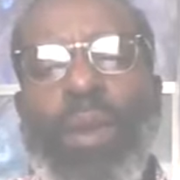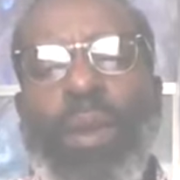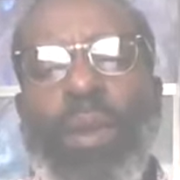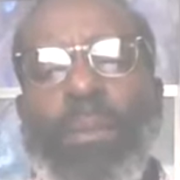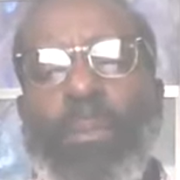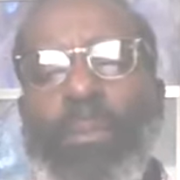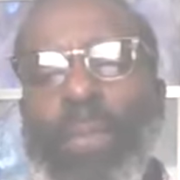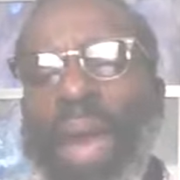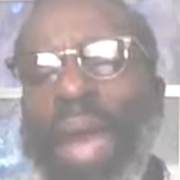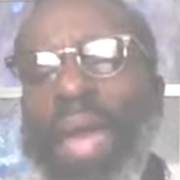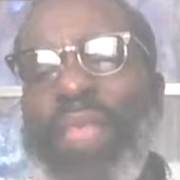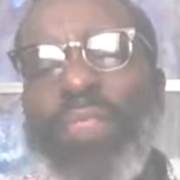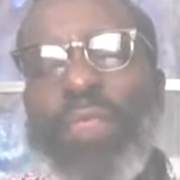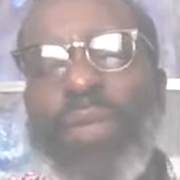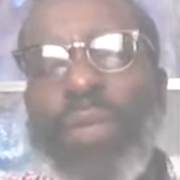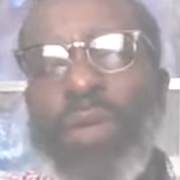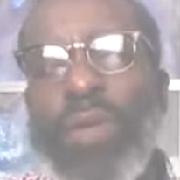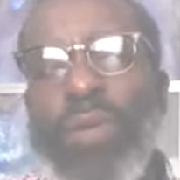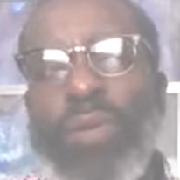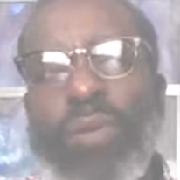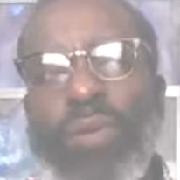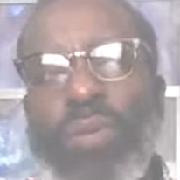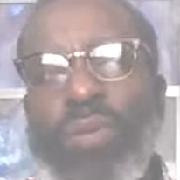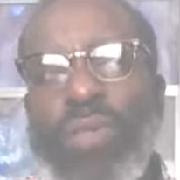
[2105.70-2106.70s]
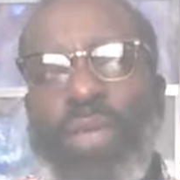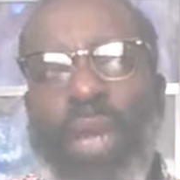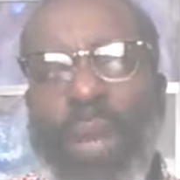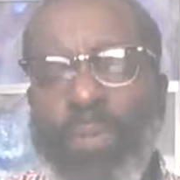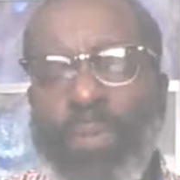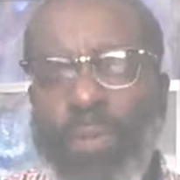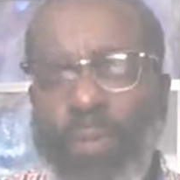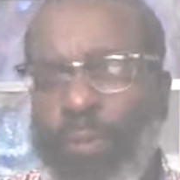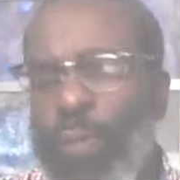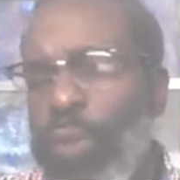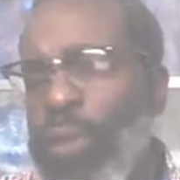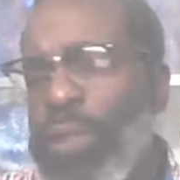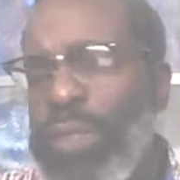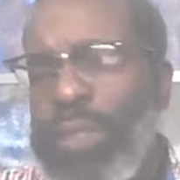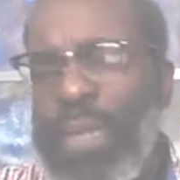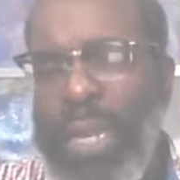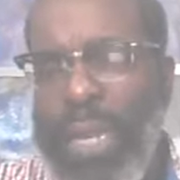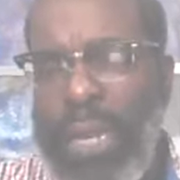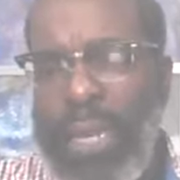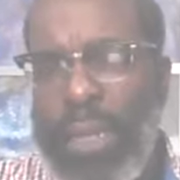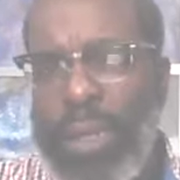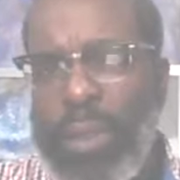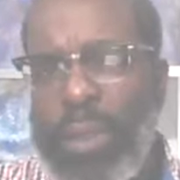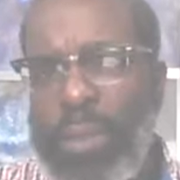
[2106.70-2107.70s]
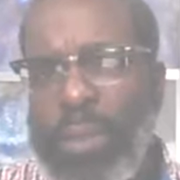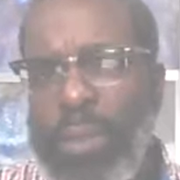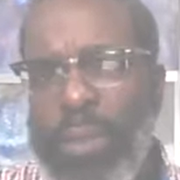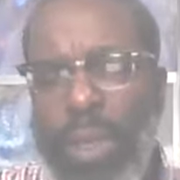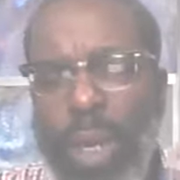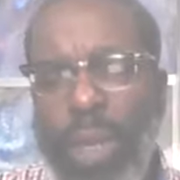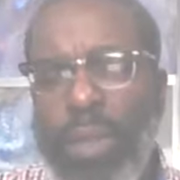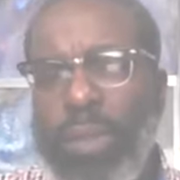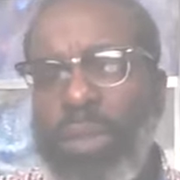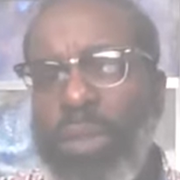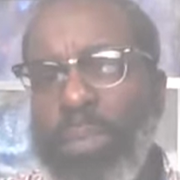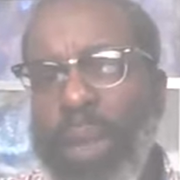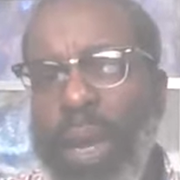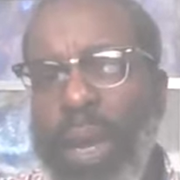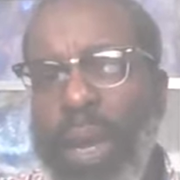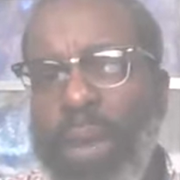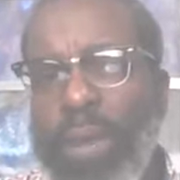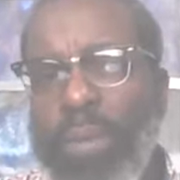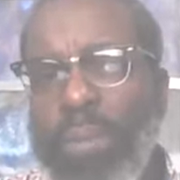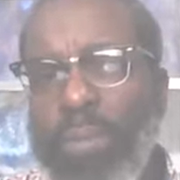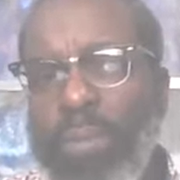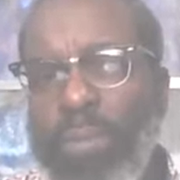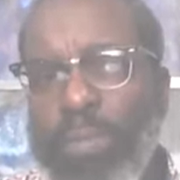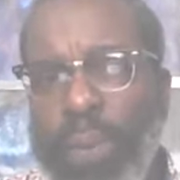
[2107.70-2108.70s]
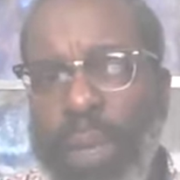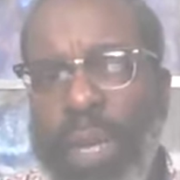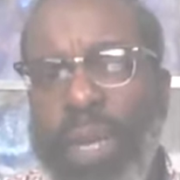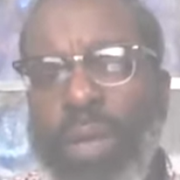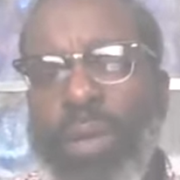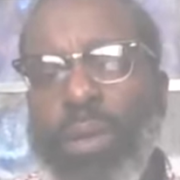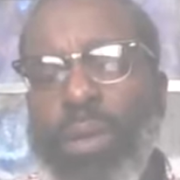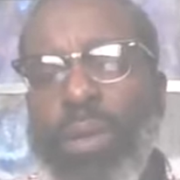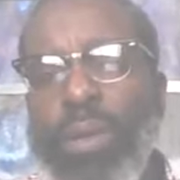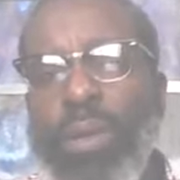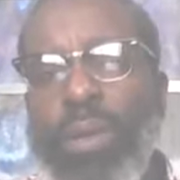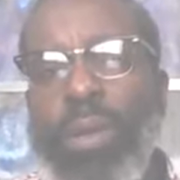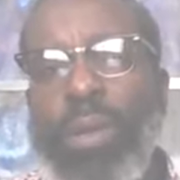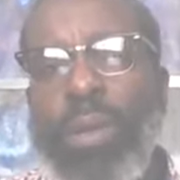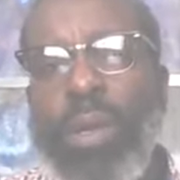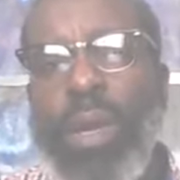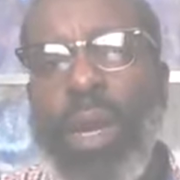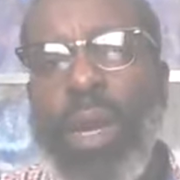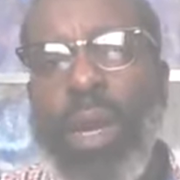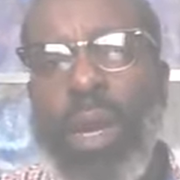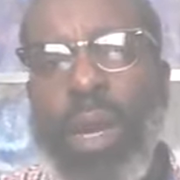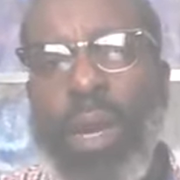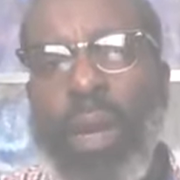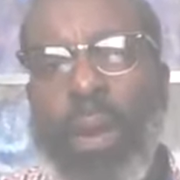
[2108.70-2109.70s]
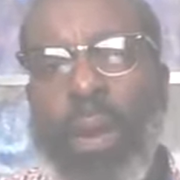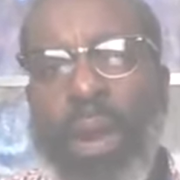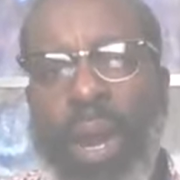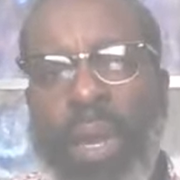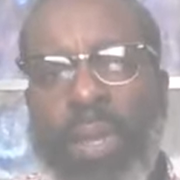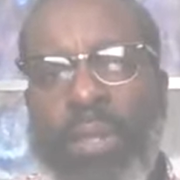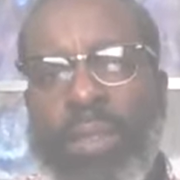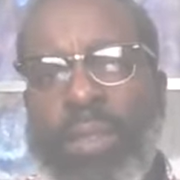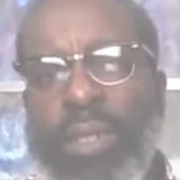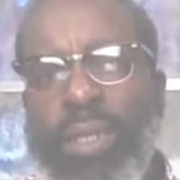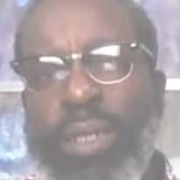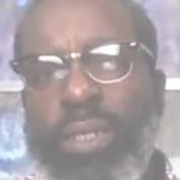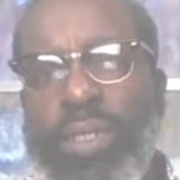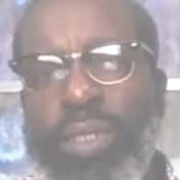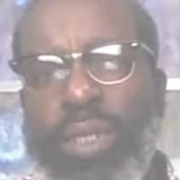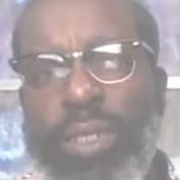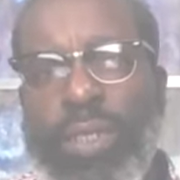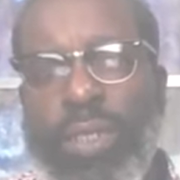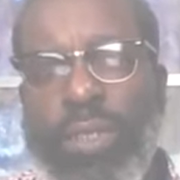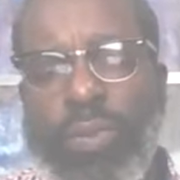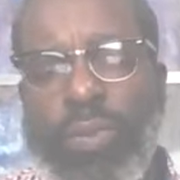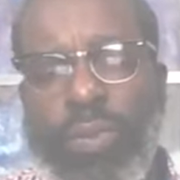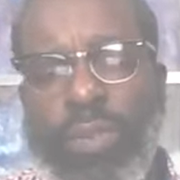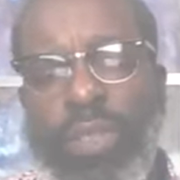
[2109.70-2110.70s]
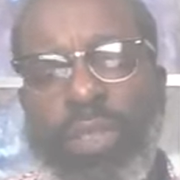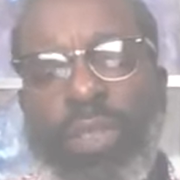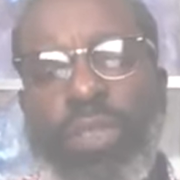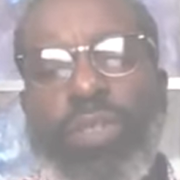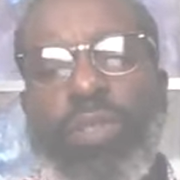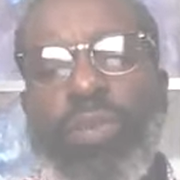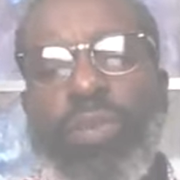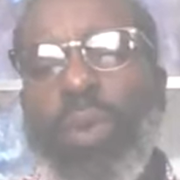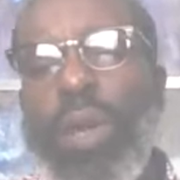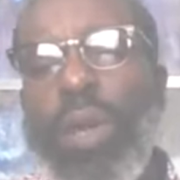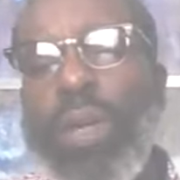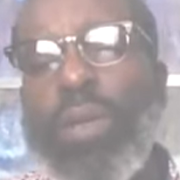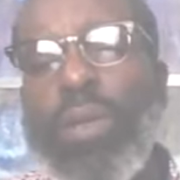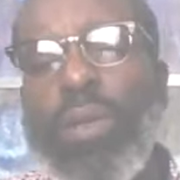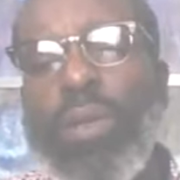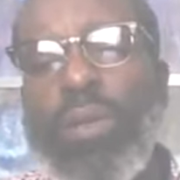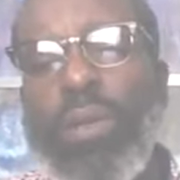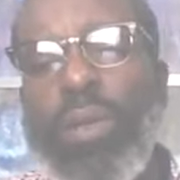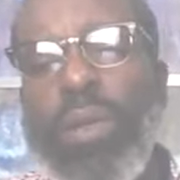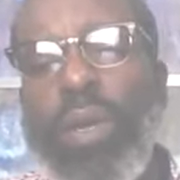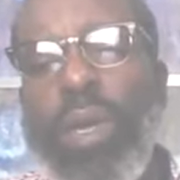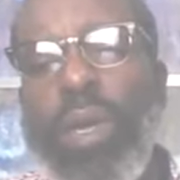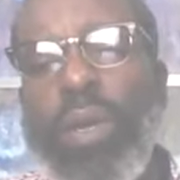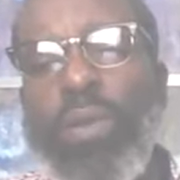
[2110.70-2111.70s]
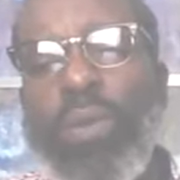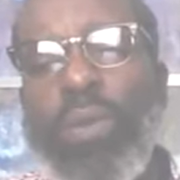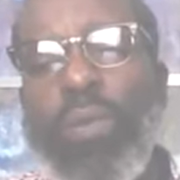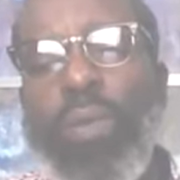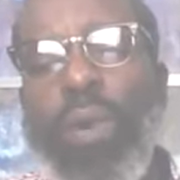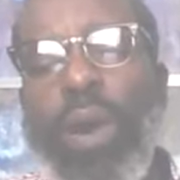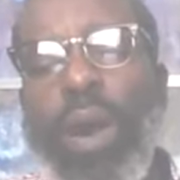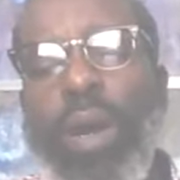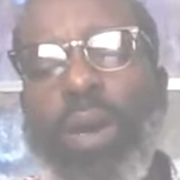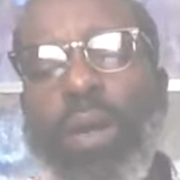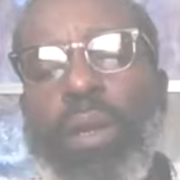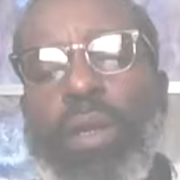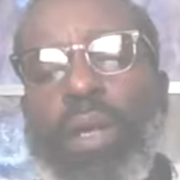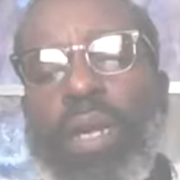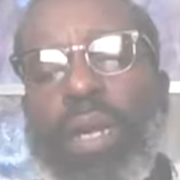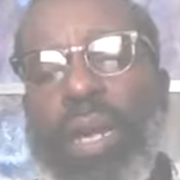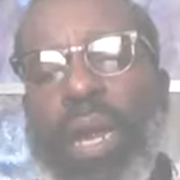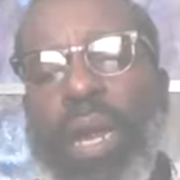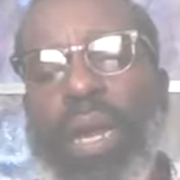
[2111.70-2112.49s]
Matthew chapter 14 talks about Peter uh, asking Jesus when Jesus walked on the on the water, "Can I